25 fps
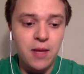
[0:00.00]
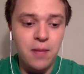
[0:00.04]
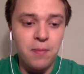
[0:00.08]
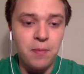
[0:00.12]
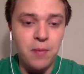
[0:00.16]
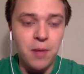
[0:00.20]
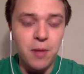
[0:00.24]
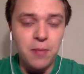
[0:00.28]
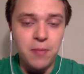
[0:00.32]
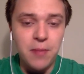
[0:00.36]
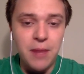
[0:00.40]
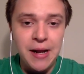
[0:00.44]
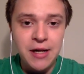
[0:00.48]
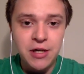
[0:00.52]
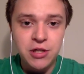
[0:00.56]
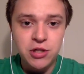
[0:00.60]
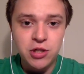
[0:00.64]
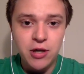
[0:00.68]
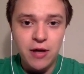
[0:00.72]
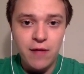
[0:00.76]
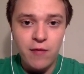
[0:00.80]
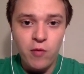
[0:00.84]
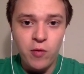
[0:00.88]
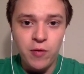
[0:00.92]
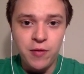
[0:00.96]
That make
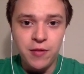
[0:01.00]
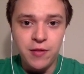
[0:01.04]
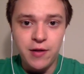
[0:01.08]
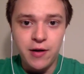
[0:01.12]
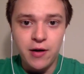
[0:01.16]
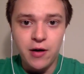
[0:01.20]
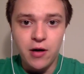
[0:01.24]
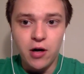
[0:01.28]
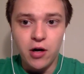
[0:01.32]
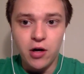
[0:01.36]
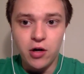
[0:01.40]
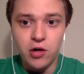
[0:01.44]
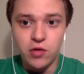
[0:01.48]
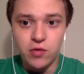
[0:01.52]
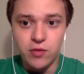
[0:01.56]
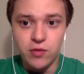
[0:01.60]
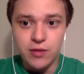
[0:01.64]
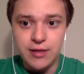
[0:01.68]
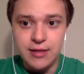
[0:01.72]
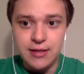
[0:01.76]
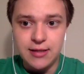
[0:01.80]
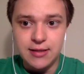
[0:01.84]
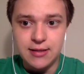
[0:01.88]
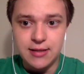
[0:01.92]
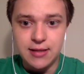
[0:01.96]
sure everyone there
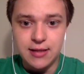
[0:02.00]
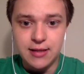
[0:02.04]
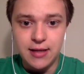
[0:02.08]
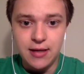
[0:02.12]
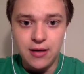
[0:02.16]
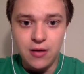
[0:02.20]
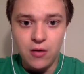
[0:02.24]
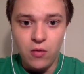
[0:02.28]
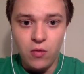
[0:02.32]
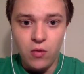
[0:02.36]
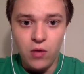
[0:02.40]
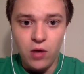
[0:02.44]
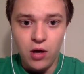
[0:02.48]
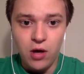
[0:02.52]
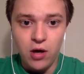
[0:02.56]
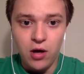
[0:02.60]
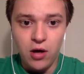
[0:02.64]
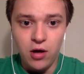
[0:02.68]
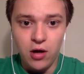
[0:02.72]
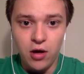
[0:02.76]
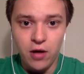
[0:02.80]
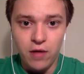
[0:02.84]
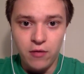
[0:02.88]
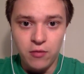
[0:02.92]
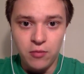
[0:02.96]
agrees that they don't want a
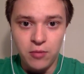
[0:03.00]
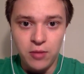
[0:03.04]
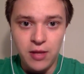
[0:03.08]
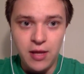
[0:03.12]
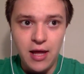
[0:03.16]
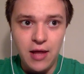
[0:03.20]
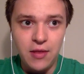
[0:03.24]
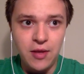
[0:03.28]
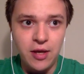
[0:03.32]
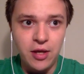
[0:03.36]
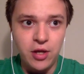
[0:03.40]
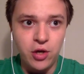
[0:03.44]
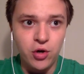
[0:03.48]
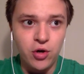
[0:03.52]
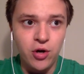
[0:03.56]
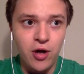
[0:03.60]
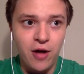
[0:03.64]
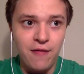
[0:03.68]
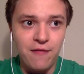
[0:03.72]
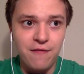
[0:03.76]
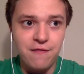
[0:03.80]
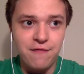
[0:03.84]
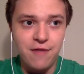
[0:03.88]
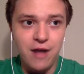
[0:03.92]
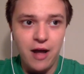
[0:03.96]
government, and that you're
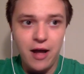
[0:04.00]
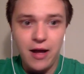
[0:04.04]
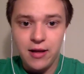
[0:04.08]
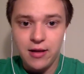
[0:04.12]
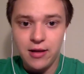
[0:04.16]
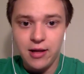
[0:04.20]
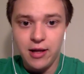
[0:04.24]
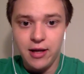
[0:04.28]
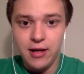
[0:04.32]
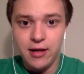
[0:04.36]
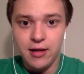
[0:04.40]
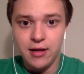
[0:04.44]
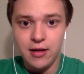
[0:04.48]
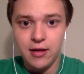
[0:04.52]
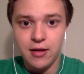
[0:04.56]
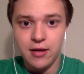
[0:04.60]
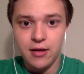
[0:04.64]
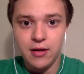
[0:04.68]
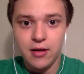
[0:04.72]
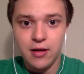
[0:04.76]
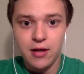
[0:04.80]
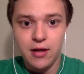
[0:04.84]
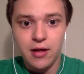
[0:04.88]
not violating